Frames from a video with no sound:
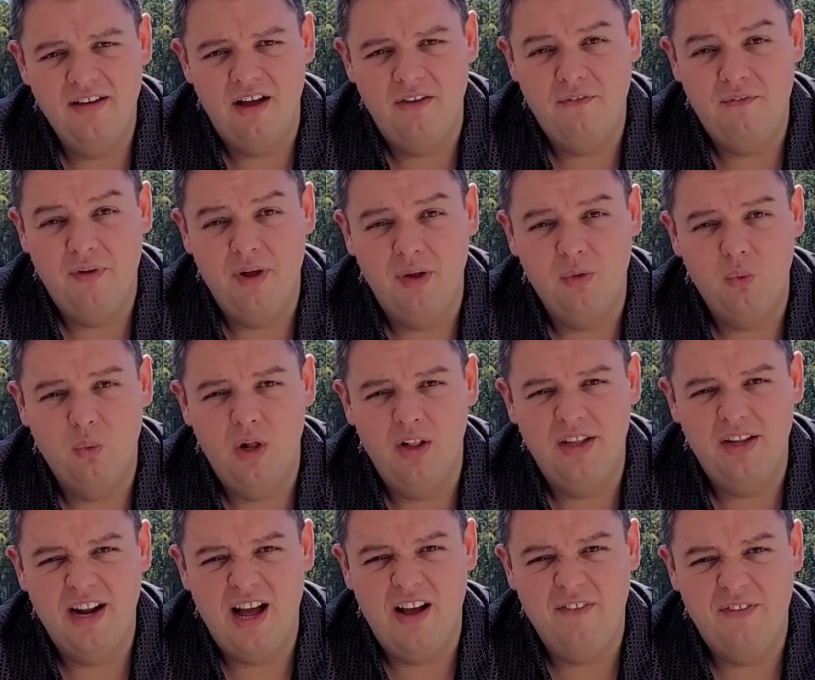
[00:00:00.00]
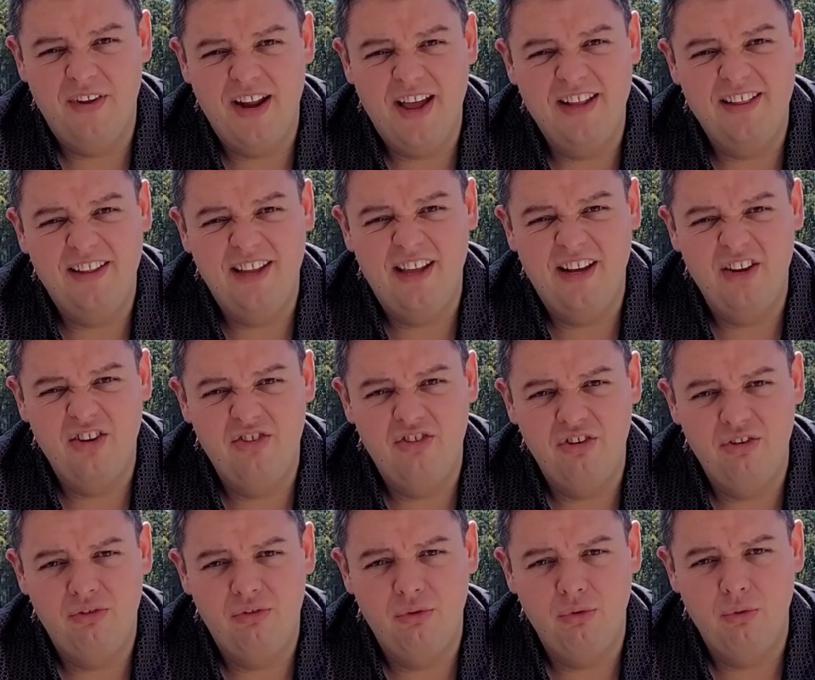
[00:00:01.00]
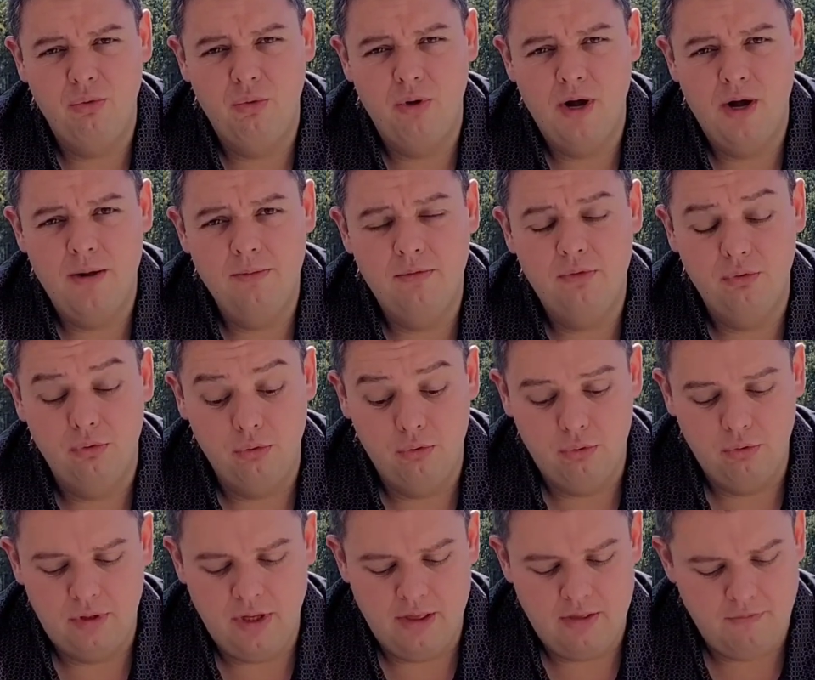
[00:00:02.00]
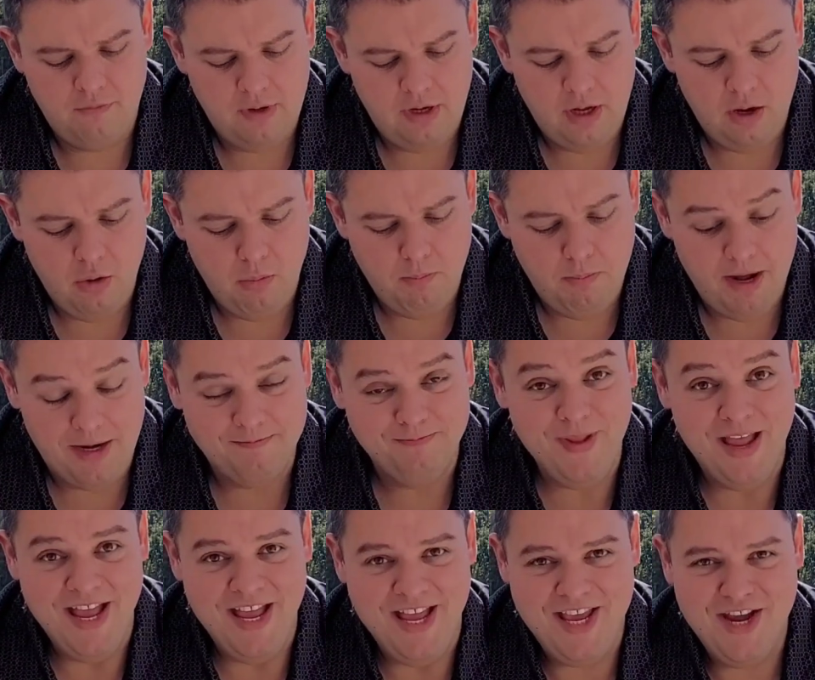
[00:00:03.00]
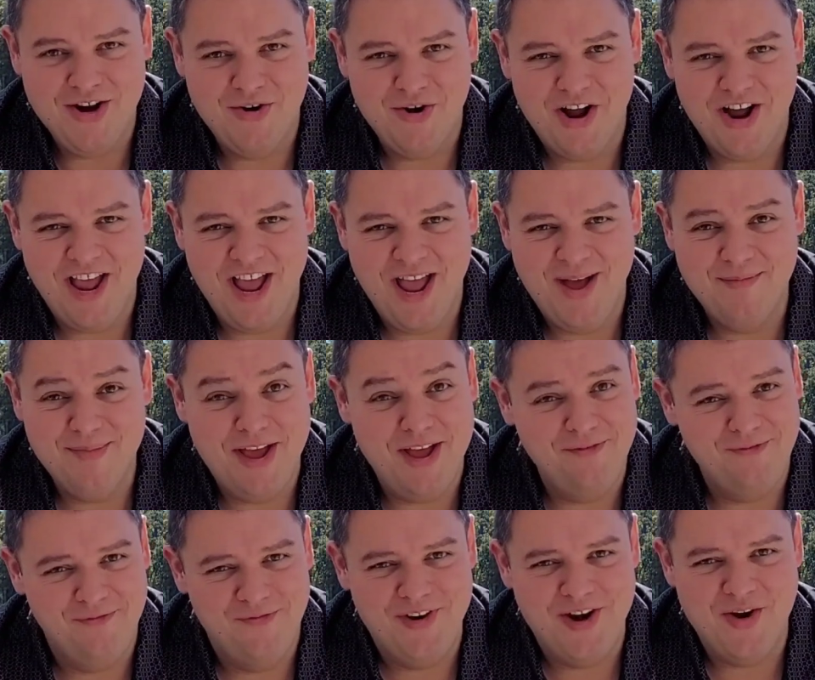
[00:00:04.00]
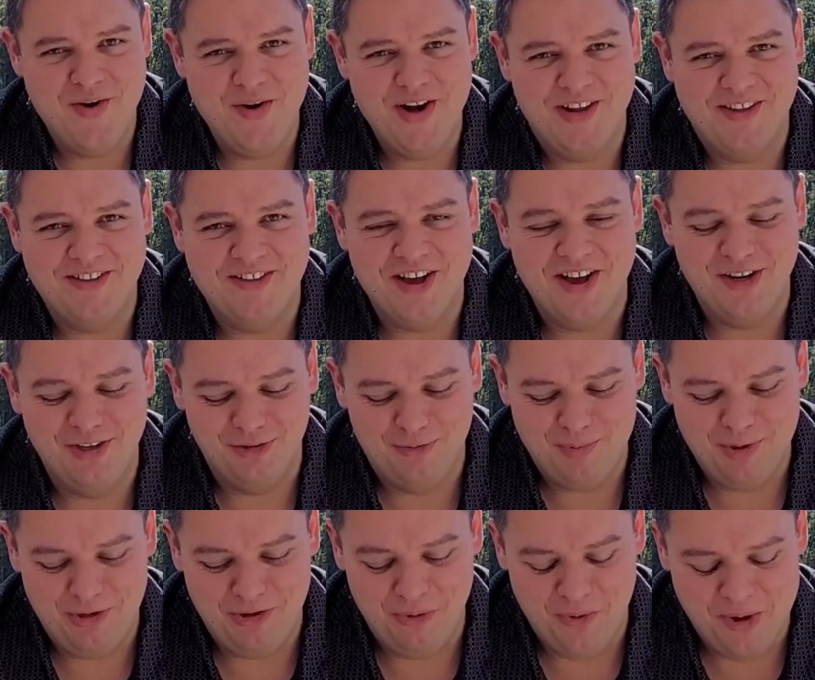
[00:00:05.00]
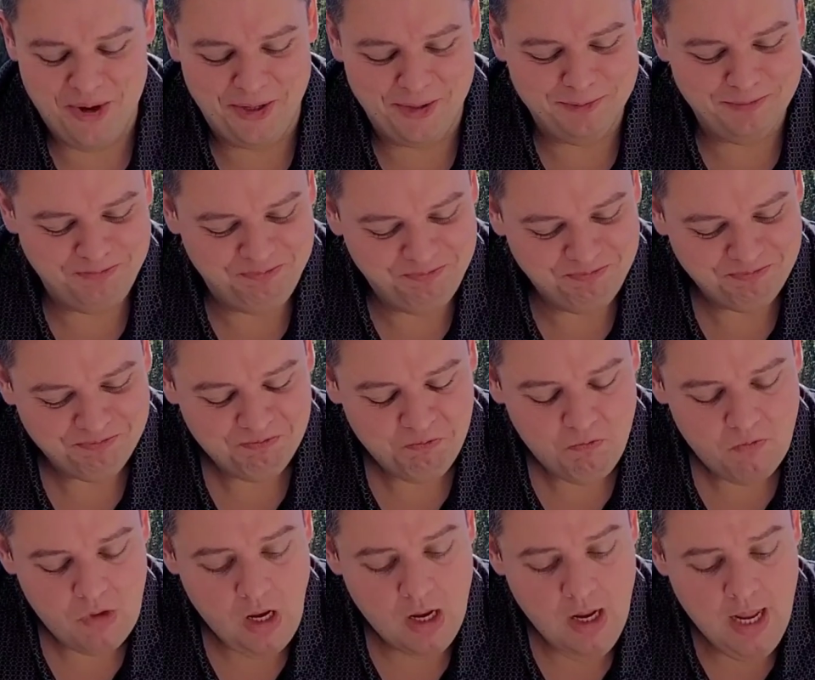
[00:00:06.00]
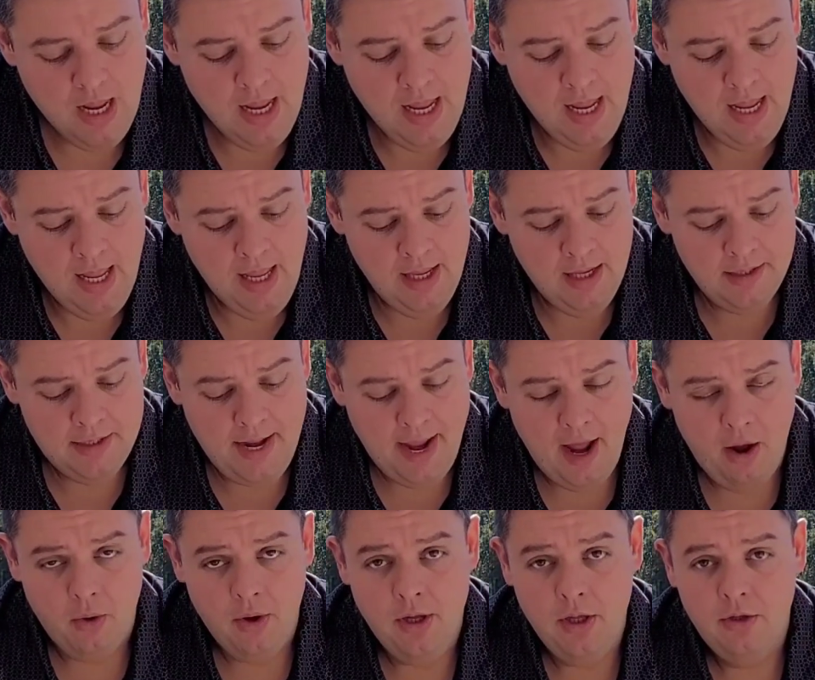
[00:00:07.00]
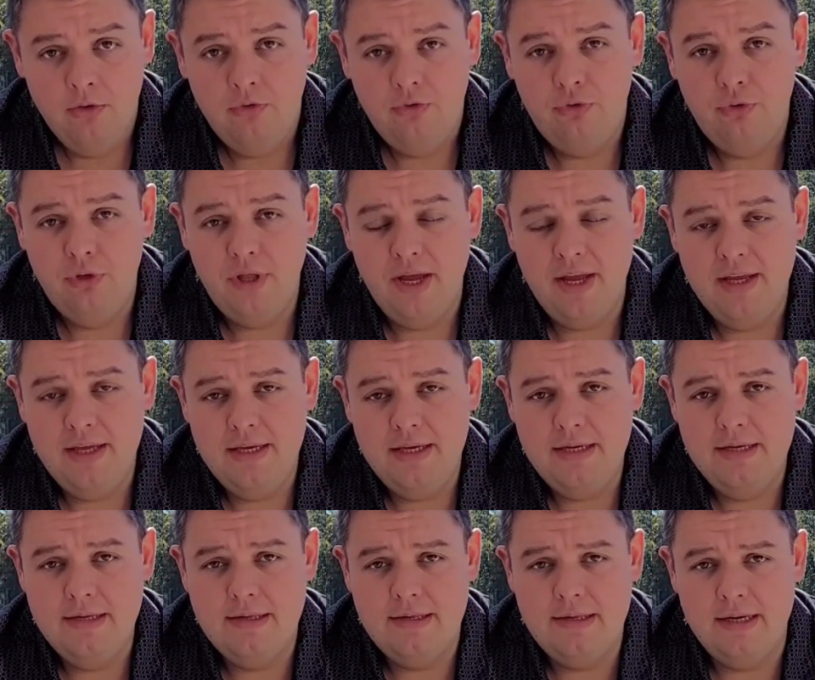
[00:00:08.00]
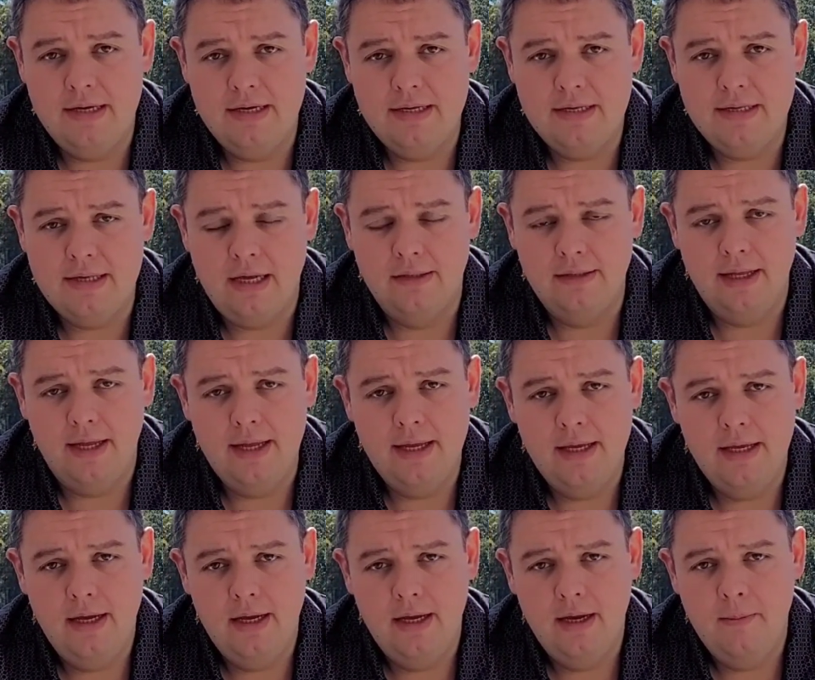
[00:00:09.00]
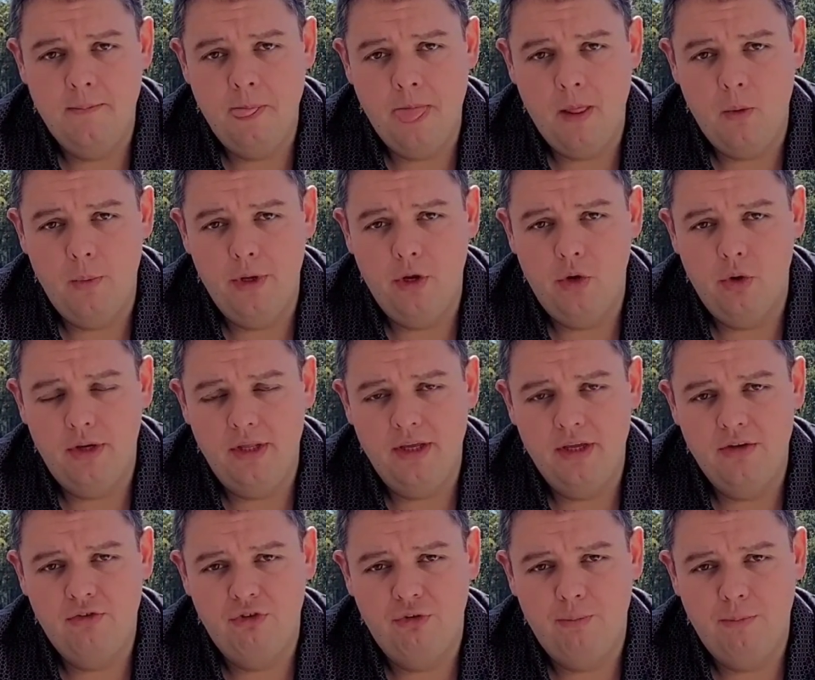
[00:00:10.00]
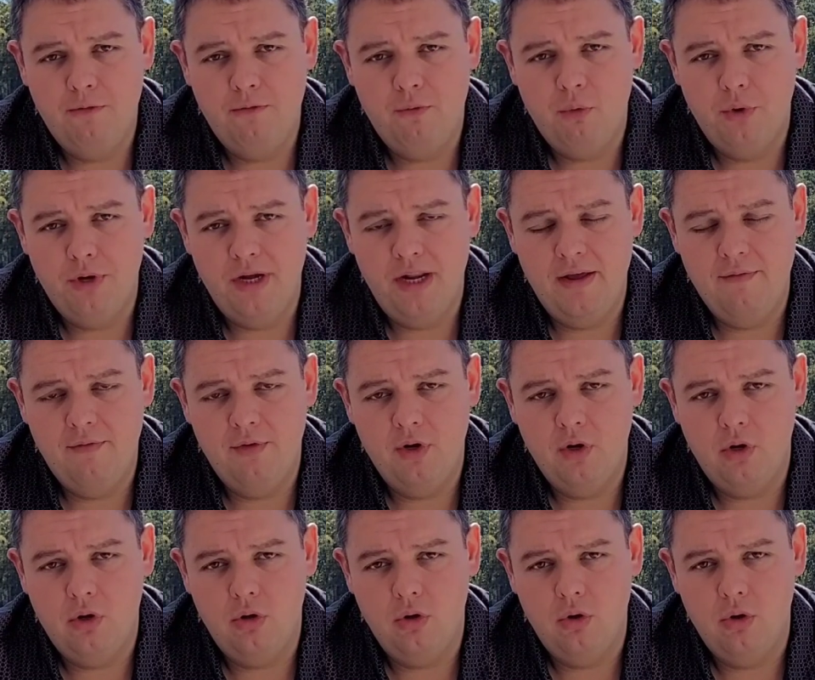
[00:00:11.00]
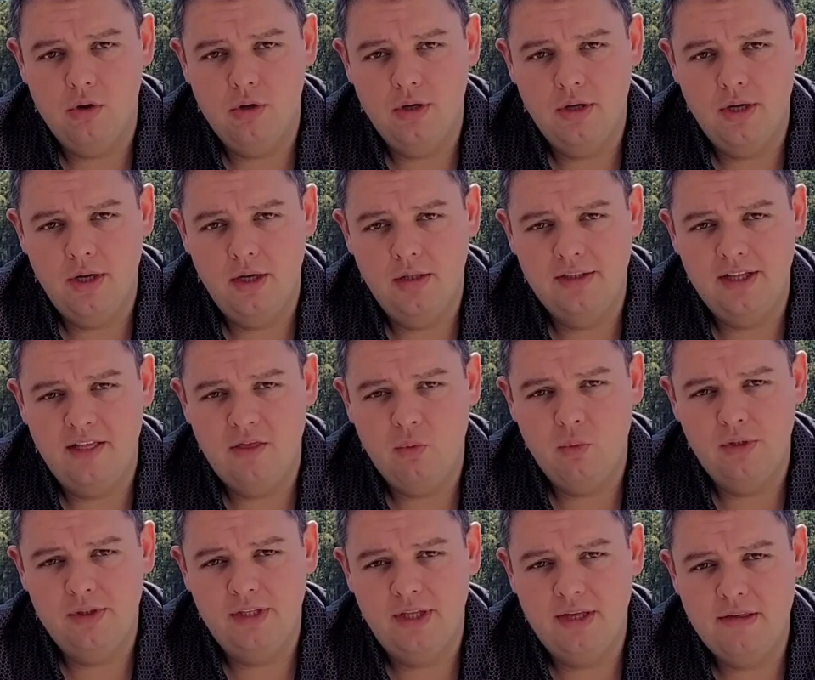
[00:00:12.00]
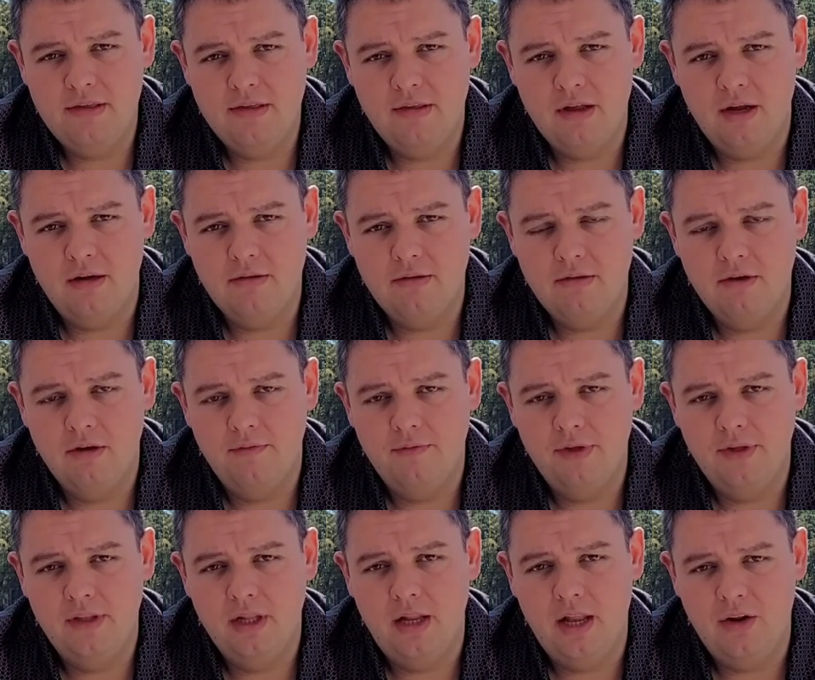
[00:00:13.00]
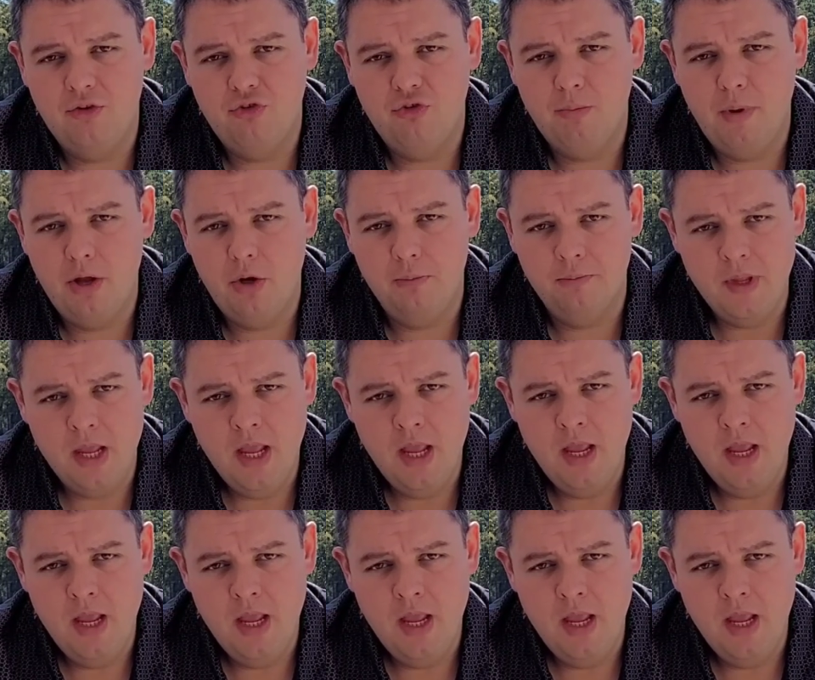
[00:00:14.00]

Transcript: felt well enough and had the energy to do today's video, but here I am and very excited to be doing it. Now, today is Sunday. We got here just before 11 o'clock. That's when they start serving the lunch menu.